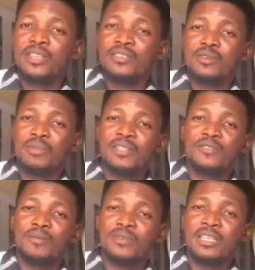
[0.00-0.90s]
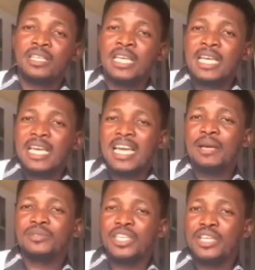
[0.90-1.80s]
So metformin
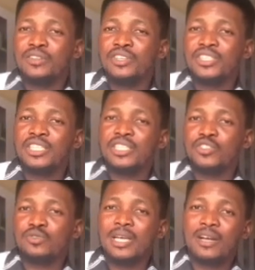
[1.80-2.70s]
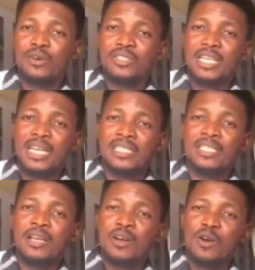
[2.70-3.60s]
helps in reducing the sugar content
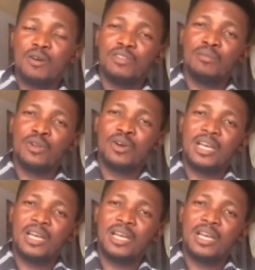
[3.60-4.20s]
of the blood.